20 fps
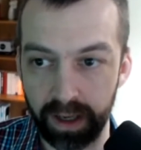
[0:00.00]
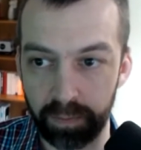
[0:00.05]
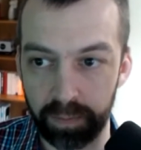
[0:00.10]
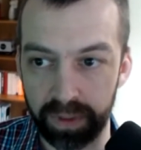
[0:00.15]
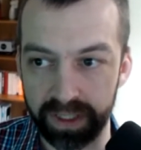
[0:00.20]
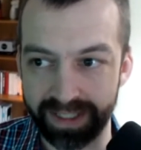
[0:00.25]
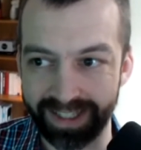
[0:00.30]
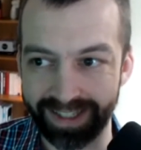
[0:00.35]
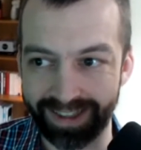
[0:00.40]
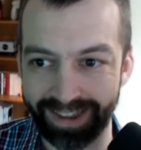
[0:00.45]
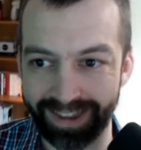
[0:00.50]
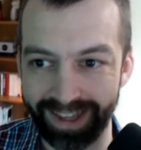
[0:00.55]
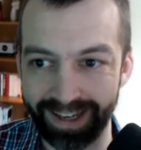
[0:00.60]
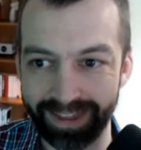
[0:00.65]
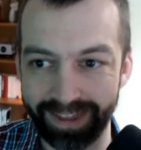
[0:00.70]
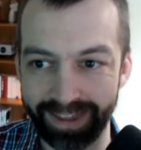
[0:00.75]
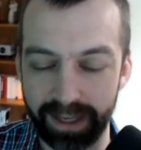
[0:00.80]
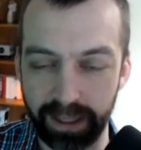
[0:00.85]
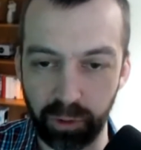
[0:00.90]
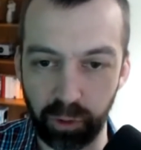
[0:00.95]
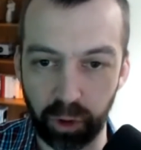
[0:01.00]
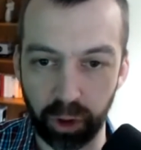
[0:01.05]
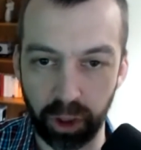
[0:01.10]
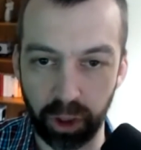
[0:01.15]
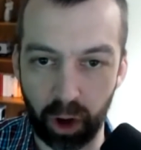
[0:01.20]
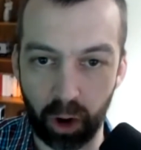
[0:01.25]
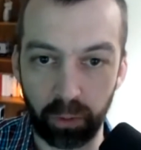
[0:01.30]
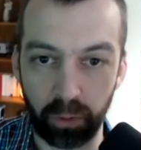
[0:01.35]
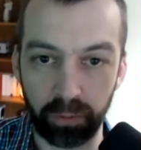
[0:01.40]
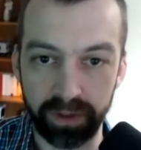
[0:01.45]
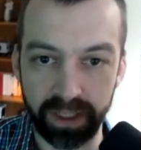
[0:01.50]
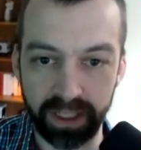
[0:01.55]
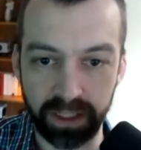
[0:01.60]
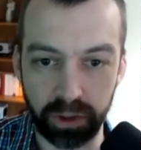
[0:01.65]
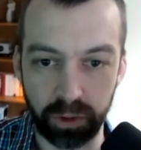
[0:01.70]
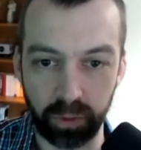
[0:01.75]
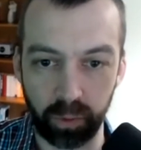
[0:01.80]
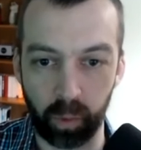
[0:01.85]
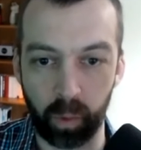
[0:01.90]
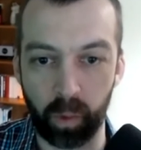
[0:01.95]
But to think that you could only
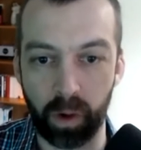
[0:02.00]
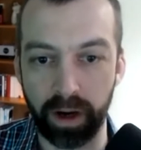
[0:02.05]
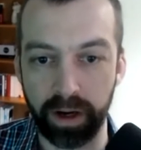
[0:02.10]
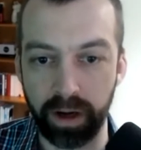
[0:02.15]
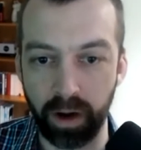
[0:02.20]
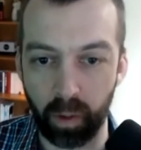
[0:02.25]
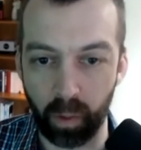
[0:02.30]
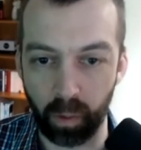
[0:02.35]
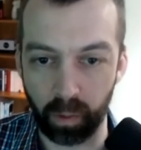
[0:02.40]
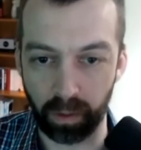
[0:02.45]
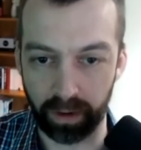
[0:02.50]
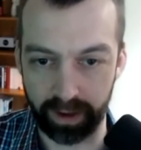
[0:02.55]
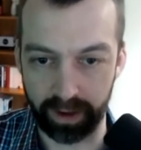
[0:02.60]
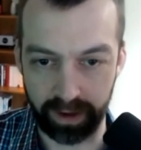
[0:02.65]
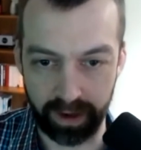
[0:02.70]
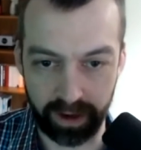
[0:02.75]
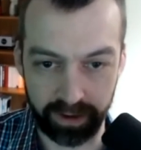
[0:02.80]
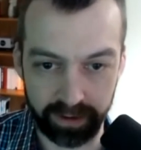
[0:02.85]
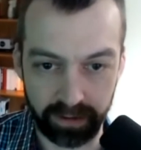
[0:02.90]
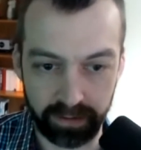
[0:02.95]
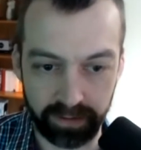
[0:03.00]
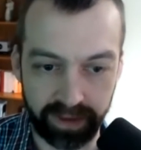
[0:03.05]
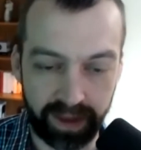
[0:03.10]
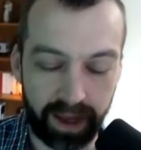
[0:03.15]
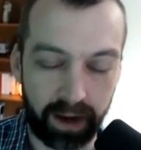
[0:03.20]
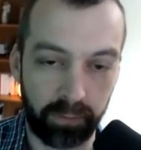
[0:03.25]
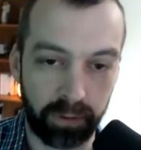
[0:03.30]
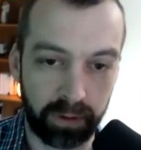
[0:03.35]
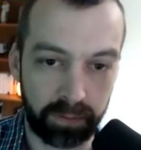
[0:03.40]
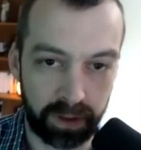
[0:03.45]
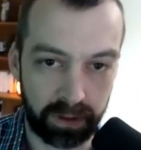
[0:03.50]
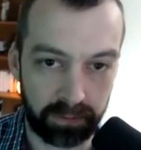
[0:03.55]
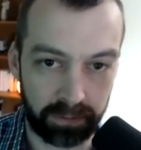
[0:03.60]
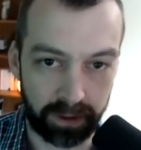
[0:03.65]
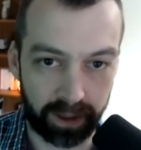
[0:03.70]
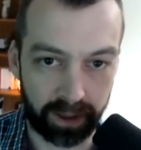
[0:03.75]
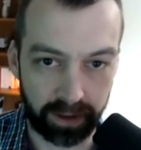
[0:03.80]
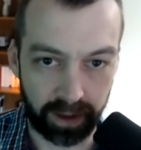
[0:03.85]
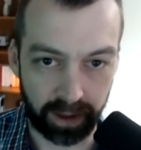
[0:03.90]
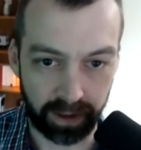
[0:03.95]
do one or another, that would be
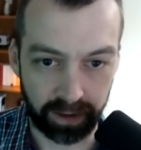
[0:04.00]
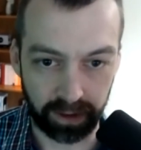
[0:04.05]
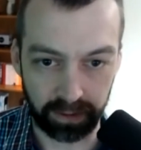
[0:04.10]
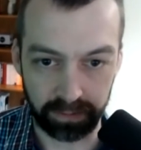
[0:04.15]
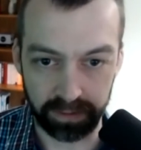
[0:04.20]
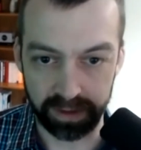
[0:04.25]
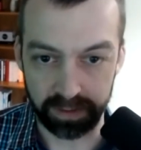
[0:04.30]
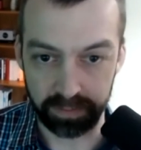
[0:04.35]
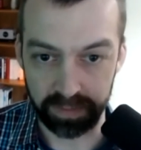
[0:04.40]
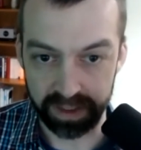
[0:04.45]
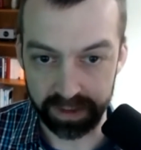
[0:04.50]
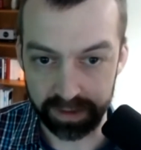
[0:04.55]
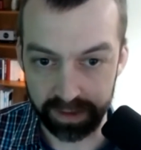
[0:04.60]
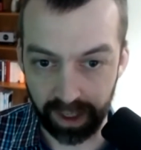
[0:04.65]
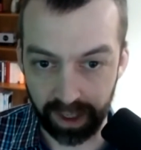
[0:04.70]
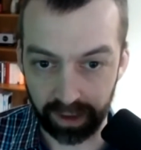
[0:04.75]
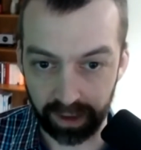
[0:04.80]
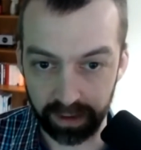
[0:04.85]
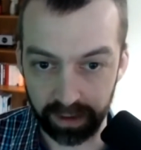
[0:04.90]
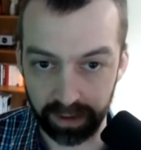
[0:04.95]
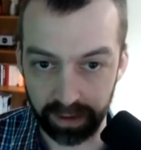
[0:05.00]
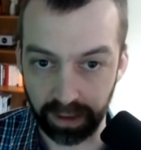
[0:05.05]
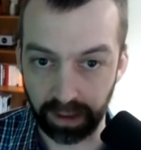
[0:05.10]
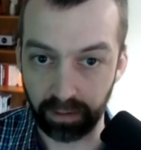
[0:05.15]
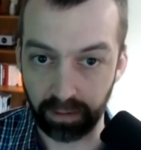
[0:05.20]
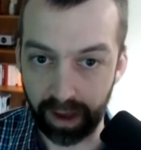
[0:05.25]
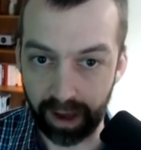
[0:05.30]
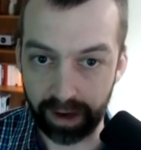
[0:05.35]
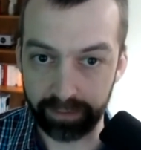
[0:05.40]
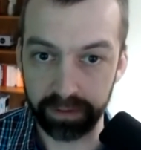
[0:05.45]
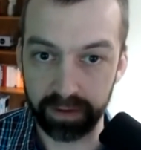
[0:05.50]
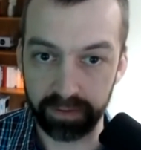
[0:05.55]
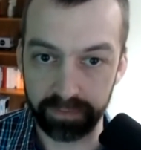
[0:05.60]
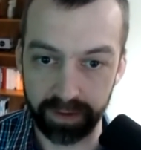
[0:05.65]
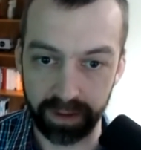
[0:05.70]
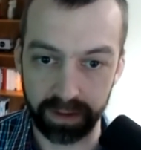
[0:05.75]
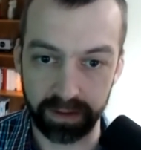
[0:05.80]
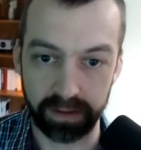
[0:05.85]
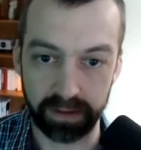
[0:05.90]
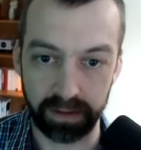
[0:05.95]
what I'd argue is a mistake. Like, you have to
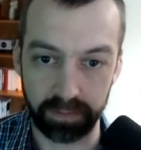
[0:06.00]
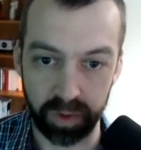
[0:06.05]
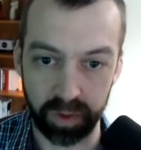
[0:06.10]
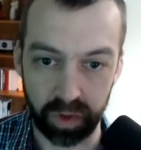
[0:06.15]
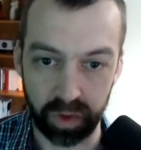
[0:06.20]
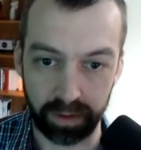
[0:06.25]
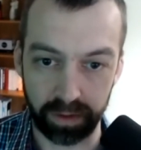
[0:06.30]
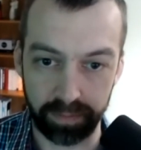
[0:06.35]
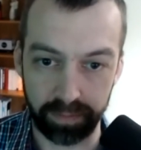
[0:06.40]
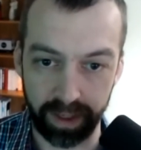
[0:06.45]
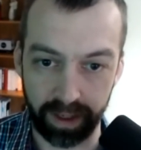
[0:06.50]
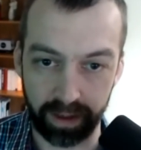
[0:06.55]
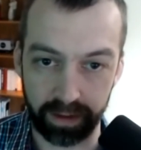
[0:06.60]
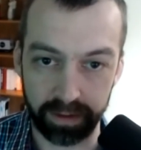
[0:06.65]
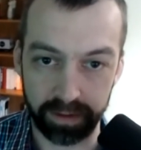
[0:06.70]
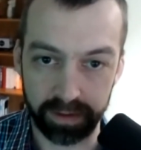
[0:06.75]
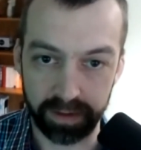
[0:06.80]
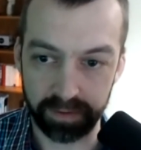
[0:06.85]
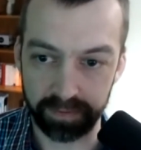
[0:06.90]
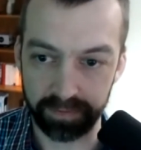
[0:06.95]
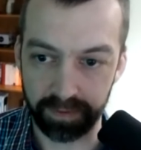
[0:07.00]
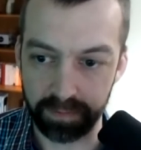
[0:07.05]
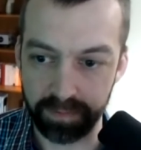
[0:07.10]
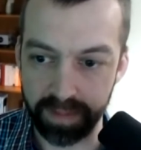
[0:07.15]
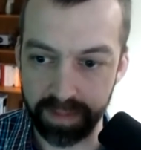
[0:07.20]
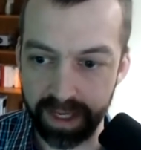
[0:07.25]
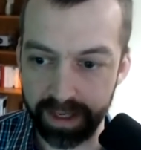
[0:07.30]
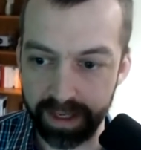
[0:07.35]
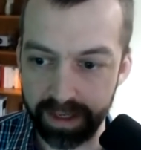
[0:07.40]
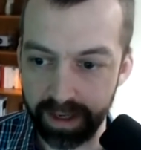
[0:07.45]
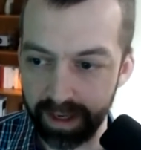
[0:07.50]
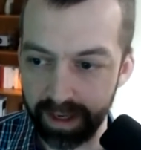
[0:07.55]
find some sort of balance. For me,